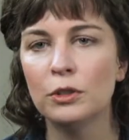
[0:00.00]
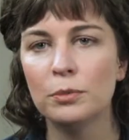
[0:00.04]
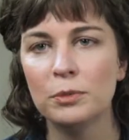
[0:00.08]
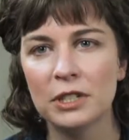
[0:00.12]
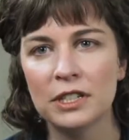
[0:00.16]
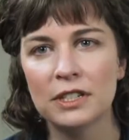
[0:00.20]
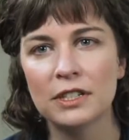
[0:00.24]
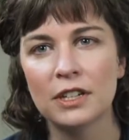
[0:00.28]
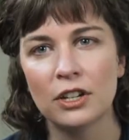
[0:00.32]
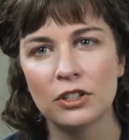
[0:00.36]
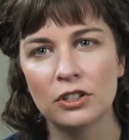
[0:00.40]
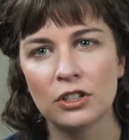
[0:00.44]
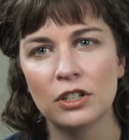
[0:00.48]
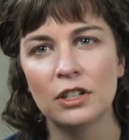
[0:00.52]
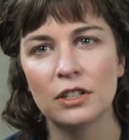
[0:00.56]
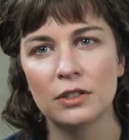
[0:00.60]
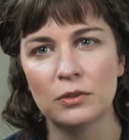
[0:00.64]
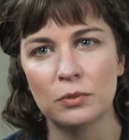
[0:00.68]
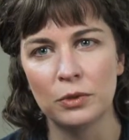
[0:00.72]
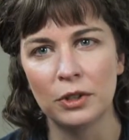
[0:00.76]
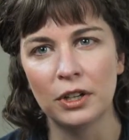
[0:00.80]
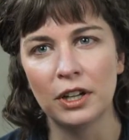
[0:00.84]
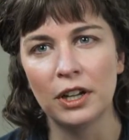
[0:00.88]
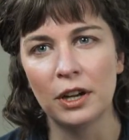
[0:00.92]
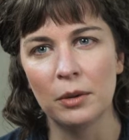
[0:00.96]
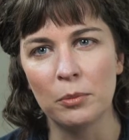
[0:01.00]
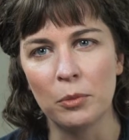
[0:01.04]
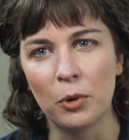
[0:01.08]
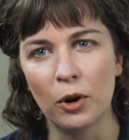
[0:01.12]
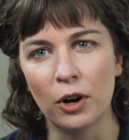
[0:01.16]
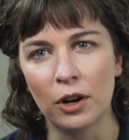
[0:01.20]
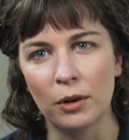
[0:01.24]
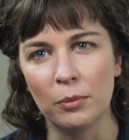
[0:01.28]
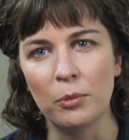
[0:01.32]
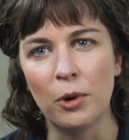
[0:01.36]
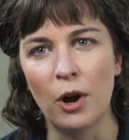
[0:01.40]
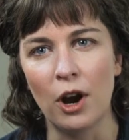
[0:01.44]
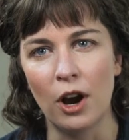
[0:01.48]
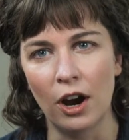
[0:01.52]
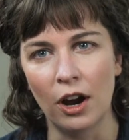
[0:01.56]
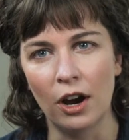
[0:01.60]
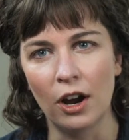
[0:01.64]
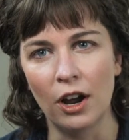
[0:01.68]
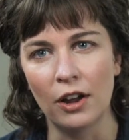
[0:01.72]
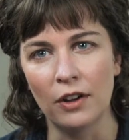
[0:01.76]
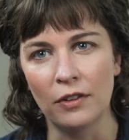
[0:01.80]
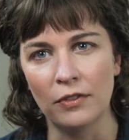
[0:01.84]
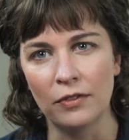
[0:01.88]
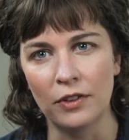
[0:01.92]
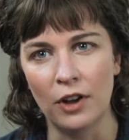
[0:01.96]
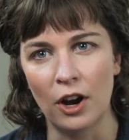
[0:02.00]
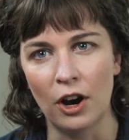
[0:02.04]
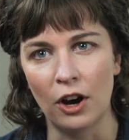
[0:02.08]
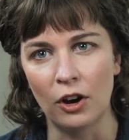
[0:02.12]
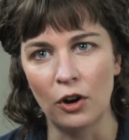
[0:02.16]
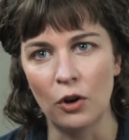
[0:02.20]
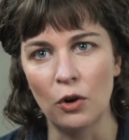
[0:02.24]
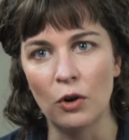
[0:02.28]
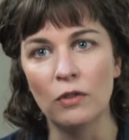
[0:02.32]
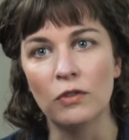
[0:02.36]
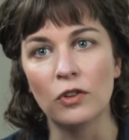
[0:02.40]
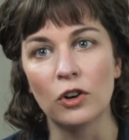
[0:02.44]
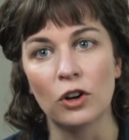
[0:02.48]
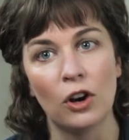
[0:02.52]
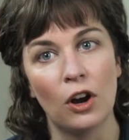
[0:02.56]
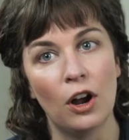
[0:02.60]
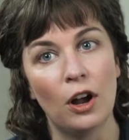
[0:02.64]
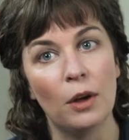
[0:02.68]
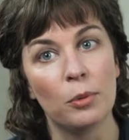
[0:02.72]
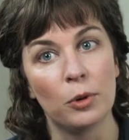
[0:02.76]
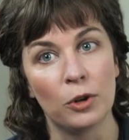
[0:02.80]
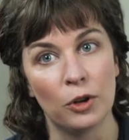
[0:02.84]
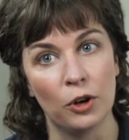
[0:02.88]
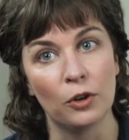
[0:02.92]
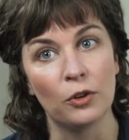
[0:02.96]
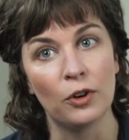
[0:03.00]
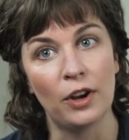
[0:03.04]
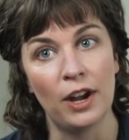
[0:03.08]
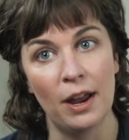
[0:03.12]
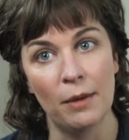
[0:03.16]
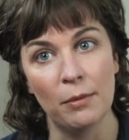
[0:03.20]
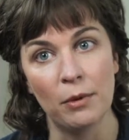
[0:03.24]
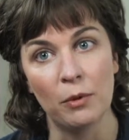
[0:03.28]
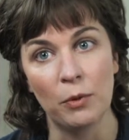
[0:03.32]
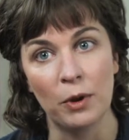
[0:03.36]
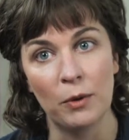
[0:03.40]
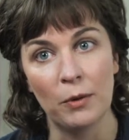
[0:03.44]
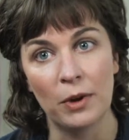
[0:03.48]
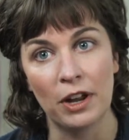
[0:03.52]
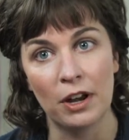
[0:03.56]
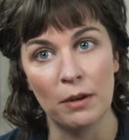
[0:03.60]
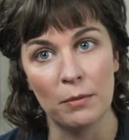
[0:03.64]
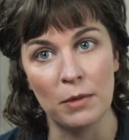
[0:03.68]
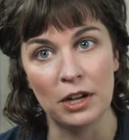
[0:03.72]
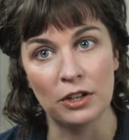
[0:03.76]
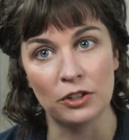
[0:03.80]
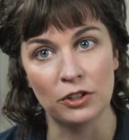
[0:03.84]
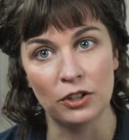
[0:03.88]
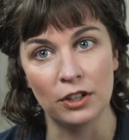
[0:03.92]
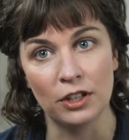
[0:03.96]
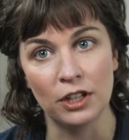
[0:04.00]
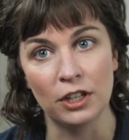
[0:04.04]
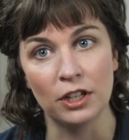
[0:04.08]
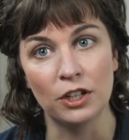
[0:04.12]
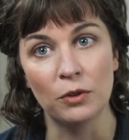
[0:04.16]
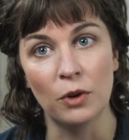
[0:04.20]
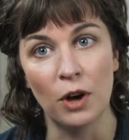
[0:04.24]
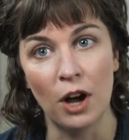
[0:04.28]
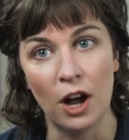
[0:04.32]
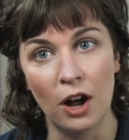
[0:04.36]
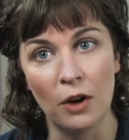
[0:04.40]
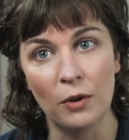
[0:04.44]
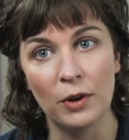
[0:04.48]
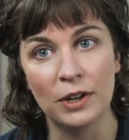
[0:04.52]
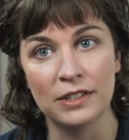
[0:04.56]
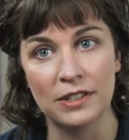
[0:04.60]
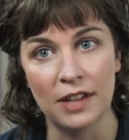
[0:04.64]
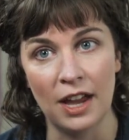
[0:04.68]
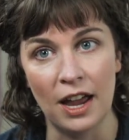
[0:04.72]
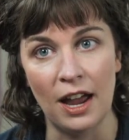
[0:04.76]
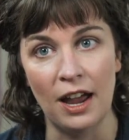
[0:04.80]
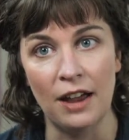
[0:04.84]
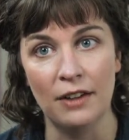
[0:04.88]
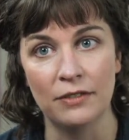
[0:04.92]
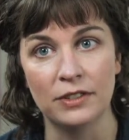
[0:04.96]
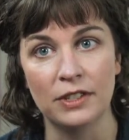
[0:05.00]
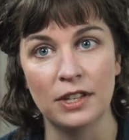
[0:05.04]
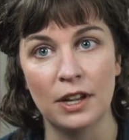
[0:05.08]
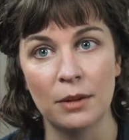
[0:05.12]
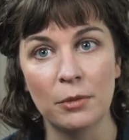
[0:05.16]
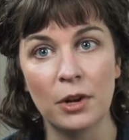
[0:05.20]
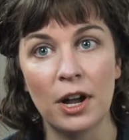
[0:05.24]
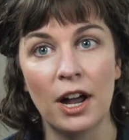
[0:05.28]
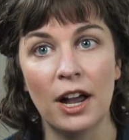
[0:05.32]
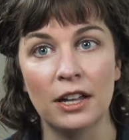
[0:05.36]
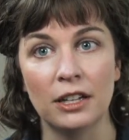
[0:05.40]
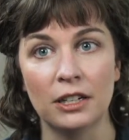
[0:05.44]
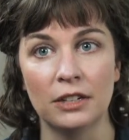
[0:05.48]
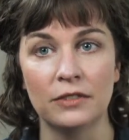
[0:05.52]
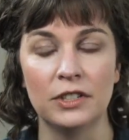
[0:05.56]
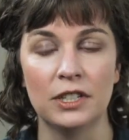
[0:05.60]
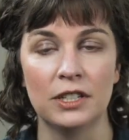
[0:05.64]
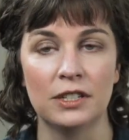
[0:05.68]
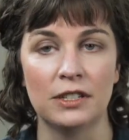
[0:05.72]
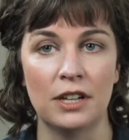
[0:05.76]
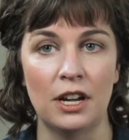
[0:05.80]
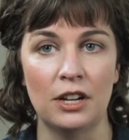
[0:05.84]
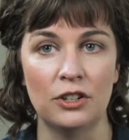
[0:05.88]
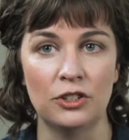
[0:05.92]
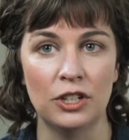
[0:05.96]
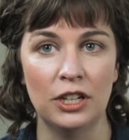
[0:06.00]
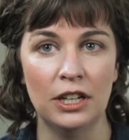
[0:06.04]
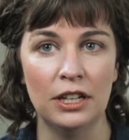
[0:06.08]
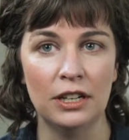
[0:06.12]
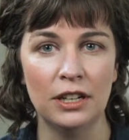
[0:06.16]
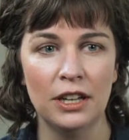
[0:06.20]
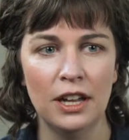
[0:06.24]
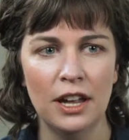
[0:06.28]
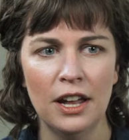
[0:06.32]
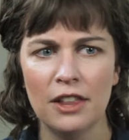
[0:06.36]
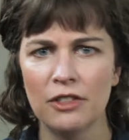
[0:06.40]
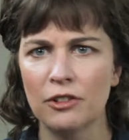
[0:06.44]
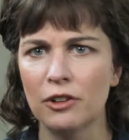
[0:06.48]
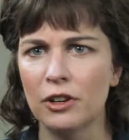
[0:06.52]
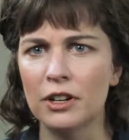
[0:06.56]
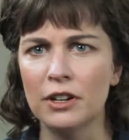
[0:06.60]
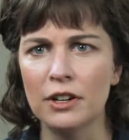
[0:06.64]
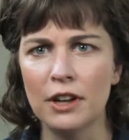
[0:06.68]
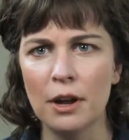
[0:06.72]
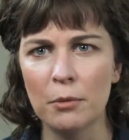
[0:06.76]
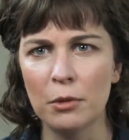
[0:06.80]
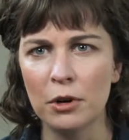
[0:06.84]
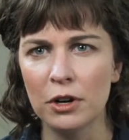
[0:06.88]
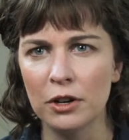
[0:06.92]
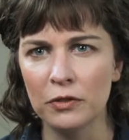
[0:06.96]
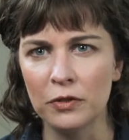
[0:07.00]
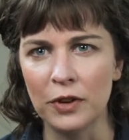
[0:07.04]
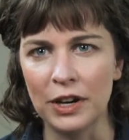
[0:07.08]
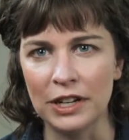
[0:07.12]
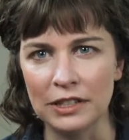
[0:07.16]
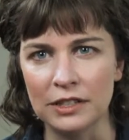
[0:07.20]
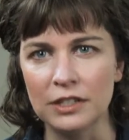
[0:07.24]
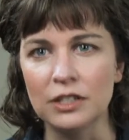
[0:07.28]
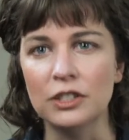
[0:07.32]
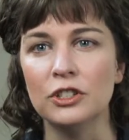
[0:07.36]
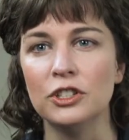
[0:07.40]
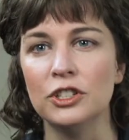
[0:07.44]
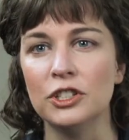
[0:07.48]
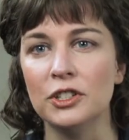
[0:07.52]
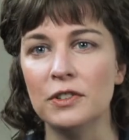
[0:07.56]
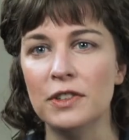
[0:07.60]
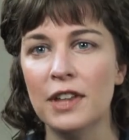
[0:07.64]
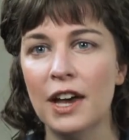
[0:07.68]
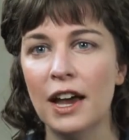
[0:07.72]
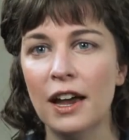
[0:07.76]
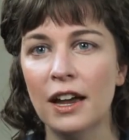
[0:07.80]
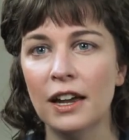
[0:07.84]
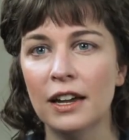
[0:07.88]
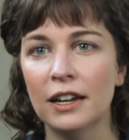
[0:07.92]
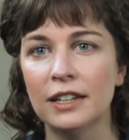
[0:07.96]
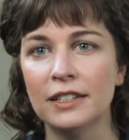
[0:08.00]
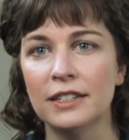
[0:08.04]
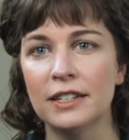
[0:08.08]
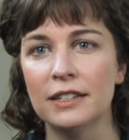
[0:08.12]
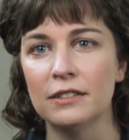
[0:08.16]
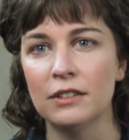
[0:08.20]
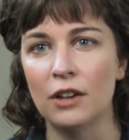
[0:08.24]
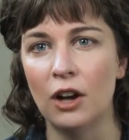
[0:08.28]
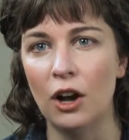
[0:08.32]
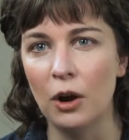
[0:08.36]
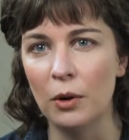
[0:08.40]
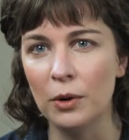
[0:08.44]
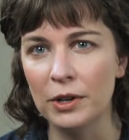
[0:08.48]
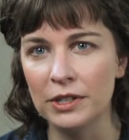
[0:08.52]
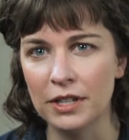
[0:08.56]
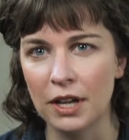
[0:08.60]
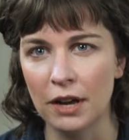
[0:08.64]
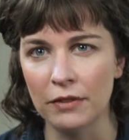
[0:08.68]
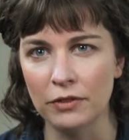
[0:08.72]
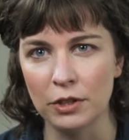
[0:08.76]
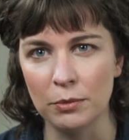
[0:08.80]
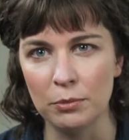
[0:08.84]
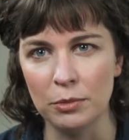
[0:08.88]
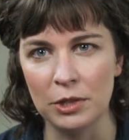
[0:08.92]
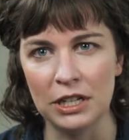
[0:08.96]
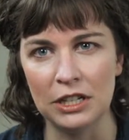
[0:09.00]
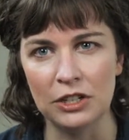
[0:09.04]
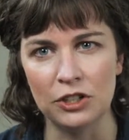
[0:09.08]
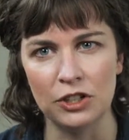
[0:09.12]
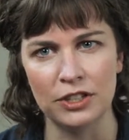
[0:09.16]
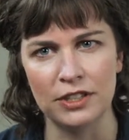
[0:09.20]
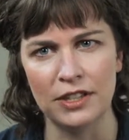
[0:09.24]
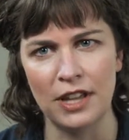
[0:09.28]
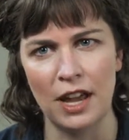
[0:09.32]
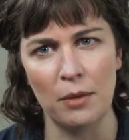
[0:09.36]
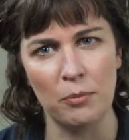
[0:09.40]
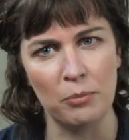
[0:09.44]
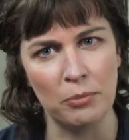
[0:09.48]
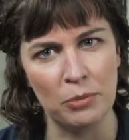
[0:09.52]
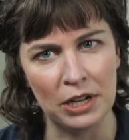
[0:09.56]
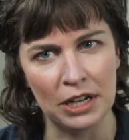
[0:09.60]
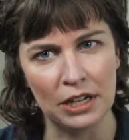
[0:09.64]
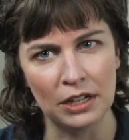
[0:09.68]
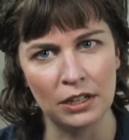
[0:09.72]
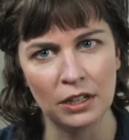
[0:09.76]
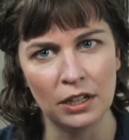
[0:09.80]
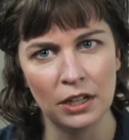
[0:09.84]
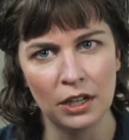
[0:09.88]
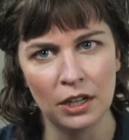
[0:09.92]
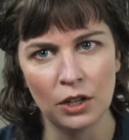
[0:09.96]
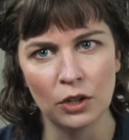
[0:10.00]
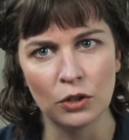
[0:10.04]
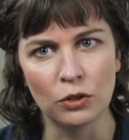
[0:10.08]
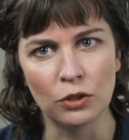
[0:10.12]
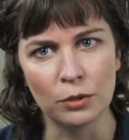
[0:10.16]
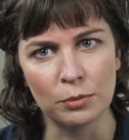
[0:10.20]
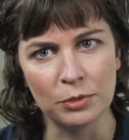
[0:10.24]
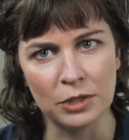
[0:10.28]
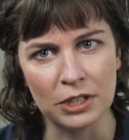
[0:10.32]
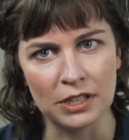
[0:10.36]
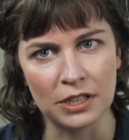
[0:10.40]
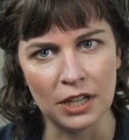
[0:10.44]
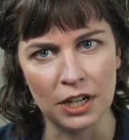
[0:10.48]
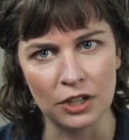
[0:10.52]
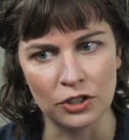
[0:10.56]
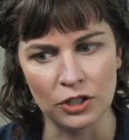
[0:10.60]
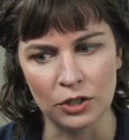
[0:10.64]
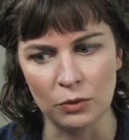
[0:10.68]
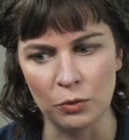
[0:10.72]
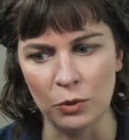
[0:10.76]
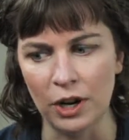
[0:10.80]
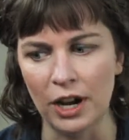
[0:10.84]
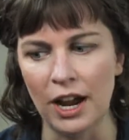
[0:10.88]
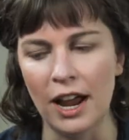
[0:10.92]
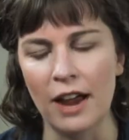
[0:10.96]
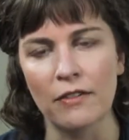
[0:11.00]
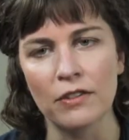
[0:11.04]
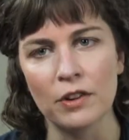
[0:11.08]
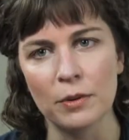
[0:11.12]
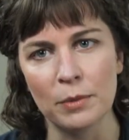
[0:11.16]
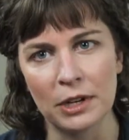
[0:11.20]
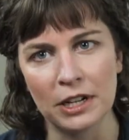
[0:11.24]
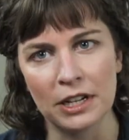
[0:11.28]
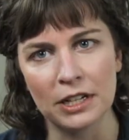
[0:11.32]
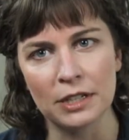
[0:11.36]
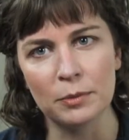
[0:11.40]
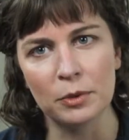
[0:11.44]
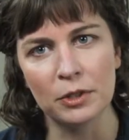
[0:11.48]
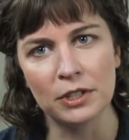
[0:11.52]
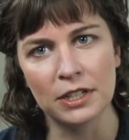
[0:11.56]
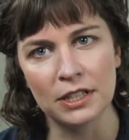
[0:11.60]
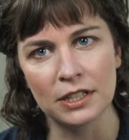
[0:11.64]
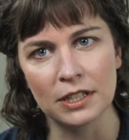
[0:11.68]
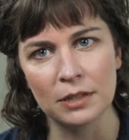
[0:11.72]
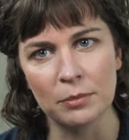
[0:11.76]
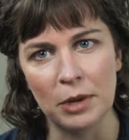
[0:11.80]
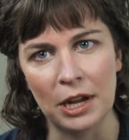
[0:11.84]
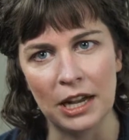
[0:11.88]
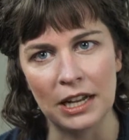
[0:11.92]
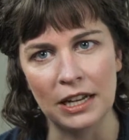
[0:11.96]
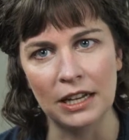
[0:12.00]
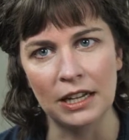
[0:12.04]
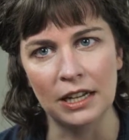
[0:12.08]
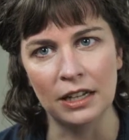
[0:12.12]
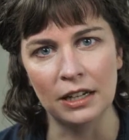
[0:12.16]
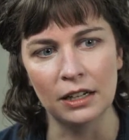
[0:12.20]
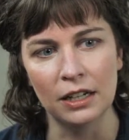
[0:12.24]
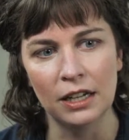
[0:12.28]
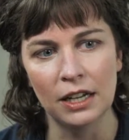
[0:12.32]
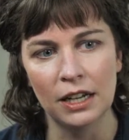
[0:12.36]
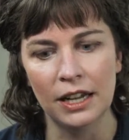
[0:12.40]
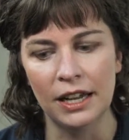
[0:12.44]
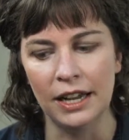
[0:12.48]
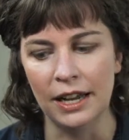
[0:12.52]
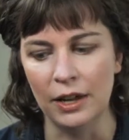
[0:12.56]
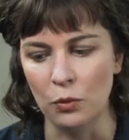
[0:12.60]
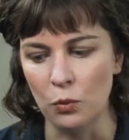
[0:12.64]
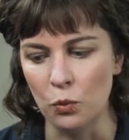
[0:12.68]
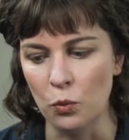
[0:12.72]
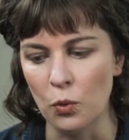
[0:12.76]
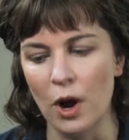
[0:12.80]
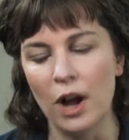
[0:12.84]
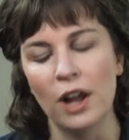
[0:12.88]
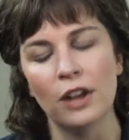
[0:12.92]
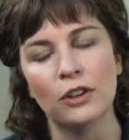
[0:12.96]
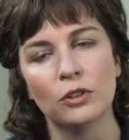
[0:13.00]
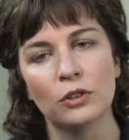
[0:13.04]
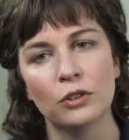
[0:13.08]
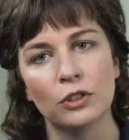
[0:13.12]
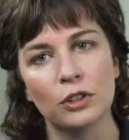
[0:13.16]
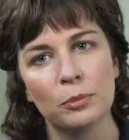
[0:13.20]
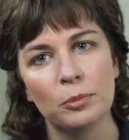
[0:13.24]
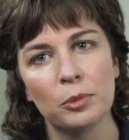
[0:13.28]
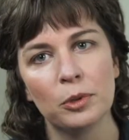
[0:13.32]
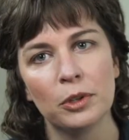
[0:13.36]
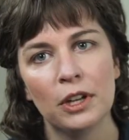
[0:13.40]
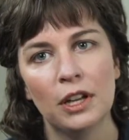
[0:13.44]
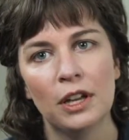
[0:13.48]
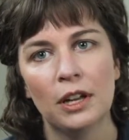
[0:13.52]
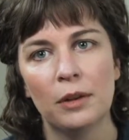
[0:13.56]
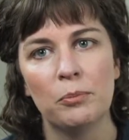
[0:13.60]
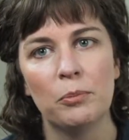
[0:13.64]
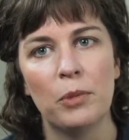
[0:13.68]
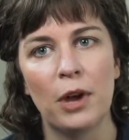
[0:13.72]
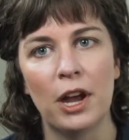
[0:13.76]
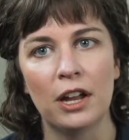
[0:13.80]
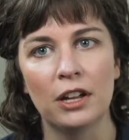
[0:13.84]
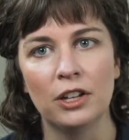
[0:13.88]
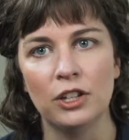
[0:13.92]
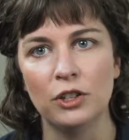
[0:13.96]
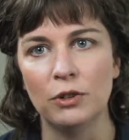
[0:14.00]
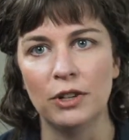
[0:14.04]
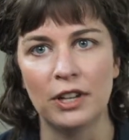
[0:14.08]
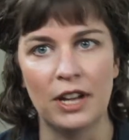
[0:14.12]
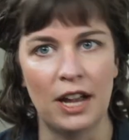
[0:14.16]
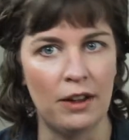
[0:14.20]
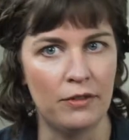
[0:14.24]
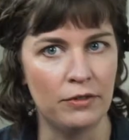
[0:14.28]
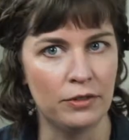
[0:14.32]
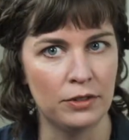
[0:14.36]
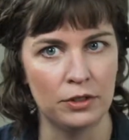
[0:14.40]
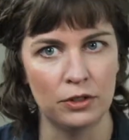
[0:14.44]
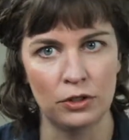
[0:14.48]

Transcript: discussion is a really important part of our overall program, and we want to make sure that you always have some kind of discussion. There are a number of ways to do that. It doesn't always have to be just that big group discussion where everybody's participating in one group, but you could have